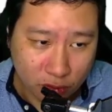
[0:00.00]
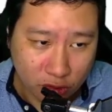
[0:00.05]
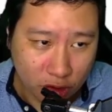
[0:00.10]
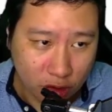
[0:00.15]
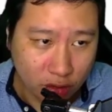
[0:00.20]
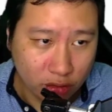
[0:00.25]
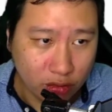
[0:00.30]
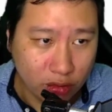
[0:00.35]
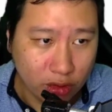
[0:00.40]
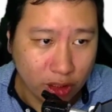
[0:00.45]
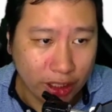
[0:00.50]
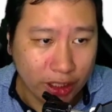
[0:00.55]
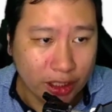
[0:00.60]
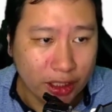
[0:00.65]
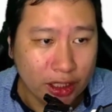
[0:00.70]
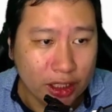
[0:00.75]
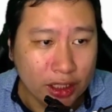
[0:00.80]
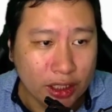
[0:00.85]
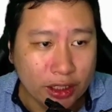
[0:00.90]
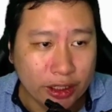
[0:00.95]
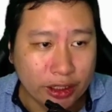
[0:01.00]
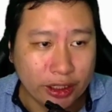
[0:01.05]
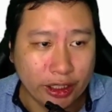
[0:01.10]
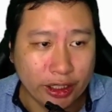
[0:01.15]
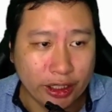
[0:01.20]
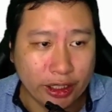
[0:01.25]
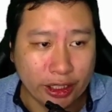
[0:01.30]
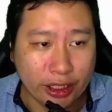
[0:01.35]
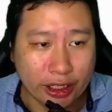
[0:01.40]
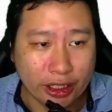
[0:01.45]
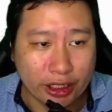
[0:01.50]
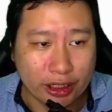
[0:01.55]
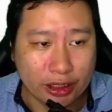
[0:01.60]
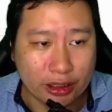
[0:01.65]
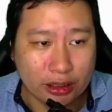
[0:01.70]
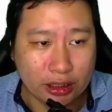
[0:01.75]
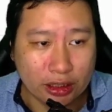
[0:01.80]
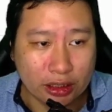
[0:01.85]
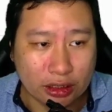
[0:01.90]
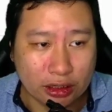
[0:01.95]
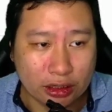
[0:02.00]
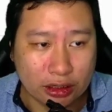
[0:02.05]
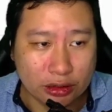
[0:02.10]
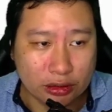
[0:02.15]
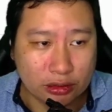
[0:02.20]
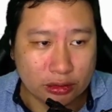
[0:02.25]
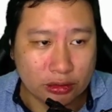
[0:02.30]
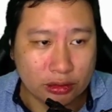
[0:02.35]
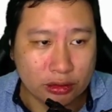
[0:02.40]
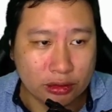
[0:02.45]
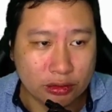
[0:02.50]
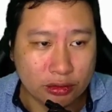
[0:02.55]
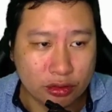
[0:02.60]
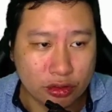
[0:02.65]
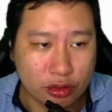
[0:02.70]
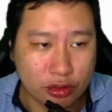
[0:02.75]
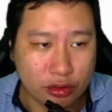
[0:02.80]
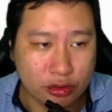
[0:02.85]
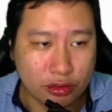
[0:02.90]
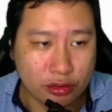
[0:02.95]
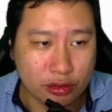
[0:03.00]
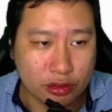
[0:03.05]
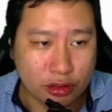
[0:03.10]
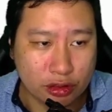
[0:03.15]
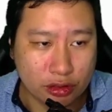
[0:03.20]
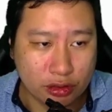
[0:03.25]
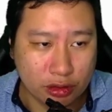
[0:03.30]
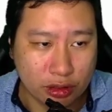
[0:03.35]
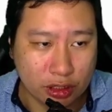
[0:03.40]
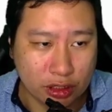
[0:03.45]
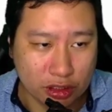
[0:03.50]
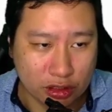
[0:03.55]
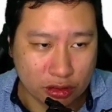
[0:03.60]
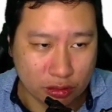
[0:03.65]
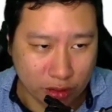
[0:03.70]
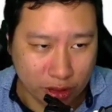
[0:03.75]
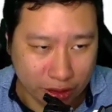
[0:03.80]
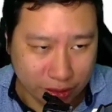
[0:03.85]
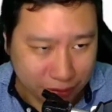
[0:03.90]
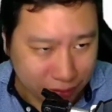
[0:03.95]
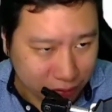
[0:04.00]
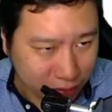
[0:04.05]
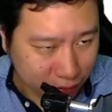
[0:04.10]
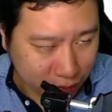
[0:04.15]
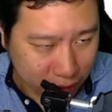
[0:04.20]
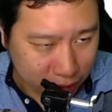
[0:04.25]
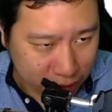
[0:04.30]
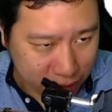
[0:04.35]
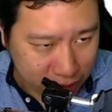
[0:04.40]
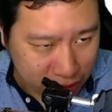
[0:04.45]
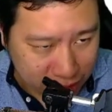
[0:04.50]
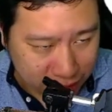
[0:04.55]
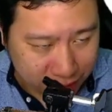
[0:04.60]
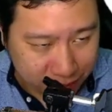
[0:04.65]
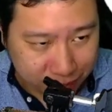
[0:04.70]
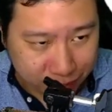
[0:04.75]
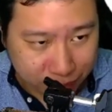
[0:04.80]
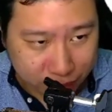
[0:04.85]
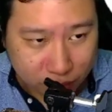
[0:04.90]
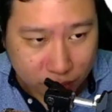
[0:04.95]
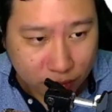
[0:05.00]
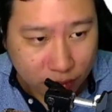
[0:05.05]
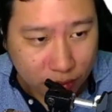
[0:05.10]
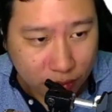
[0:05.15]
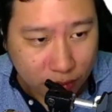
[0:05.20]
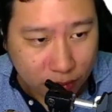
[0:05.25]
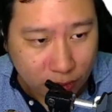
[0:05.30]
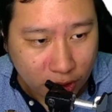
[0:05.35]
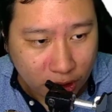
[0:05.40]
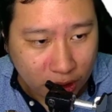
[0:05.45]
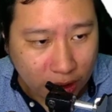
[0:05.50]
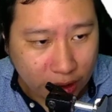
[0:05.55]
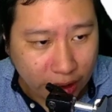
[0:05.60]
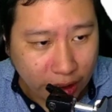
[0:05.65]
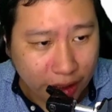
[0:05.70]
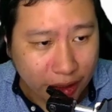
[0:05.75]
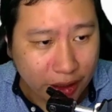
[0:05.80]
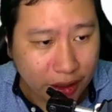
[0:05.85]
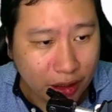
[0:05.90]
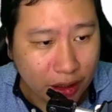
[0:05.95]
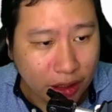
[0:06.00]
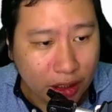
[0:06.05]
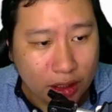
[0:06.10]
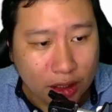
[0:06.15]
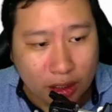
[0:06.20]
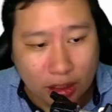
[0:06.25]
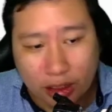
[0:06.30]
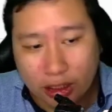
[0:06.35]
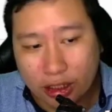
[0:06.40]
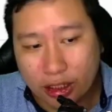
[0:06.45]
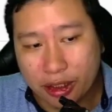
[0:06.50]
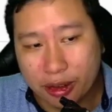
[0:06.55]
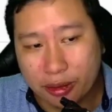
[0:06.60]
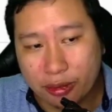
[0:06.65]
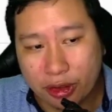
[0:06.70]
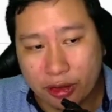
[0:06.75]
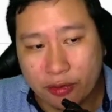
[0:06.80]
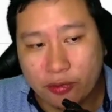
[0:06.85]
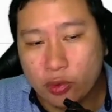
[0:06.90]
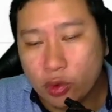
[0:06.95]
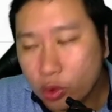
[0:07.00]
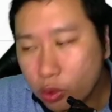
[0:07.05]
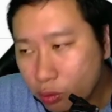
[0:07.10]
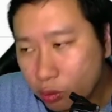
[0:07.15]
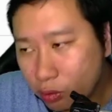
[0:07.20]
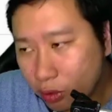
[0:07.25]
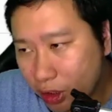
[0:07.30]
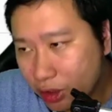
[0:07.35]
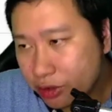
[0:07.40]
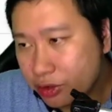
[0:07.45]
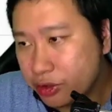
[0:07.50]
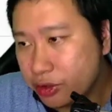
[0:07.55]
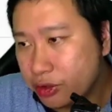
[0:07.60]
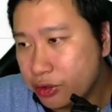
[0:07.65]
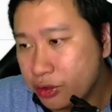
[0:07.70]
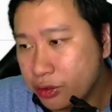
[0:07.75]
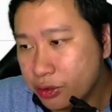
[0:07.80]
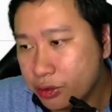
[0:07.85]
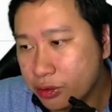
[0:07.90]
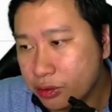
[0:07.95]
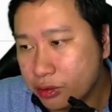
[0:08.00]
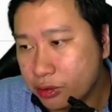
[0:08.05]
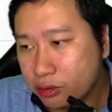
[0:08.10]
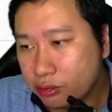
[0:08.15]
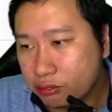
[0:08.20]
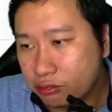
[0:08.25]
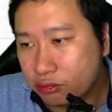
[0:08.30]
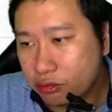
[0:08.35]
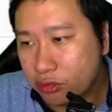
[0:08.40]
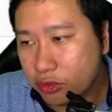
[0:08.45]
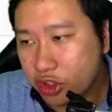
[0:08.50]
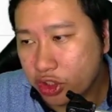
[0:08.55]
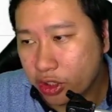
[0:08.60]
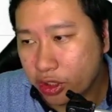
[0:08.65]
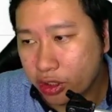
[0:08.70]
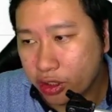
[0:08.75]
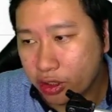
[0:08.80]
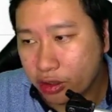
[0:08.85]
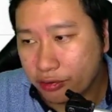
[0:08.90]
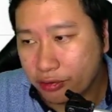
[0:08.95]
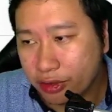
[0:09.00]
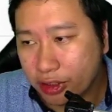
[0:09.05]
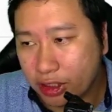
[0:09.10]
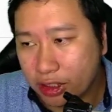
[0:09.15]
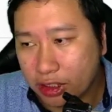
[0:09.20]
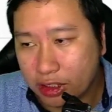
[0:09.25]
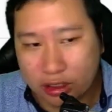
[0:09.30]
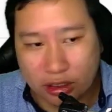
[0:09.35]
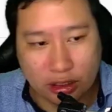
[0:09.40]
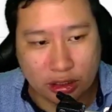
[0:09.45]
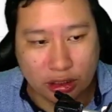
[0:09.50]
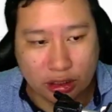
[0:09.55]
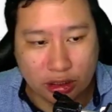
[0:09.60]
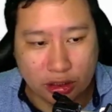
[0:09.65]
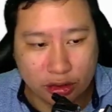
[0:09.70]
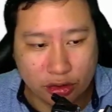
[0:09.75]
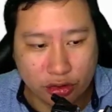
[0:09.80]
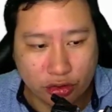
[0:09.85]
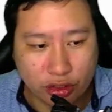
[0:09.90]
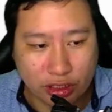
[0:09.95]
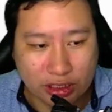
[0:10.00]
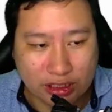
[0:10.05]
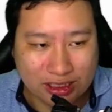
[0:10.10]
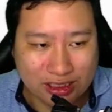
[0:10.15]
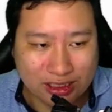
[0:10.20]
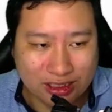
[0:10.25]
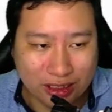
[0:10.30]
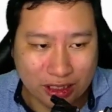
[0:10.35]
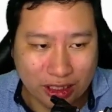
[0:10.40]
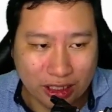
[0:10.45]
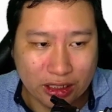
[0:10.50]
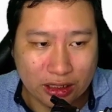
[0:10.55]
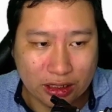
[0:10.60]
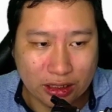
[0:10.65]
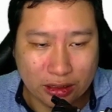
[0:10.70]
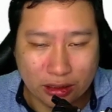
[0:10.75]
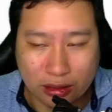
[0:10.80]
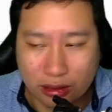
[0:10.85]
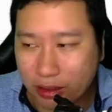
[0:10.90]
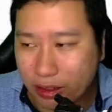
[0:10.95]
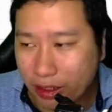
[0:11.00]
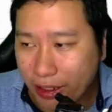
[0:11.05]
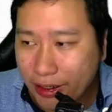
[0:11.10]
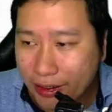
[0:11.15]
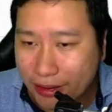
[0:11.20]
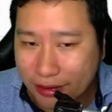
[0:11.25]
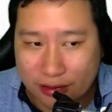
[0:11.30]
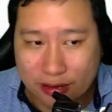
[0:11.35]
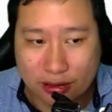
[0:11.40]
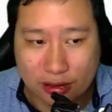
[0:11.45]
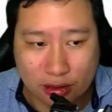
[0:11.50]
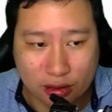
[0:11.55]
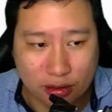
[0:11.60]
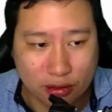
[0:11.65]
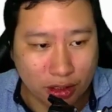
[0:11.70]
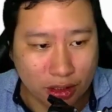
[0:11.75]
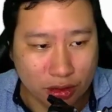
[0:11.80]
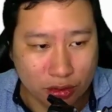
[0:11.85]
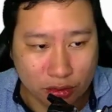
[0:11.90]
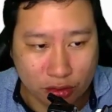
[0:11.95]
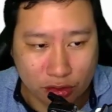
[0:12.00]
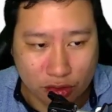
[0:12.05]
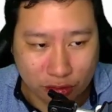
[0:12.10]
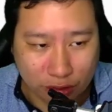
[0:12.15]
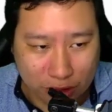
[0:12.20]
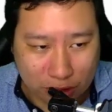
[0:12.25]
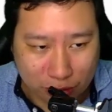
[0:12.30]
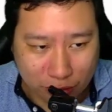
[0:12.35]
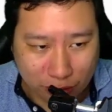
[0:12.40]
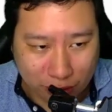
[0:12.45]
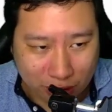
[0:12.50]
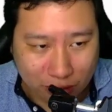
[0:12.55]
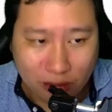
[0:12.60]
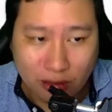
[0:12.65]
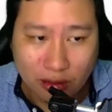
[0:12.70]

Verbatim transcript: right? And then, uh, you know, choose this one, of course. And um, if you want to sort of uh, translate the text, you can do so as well,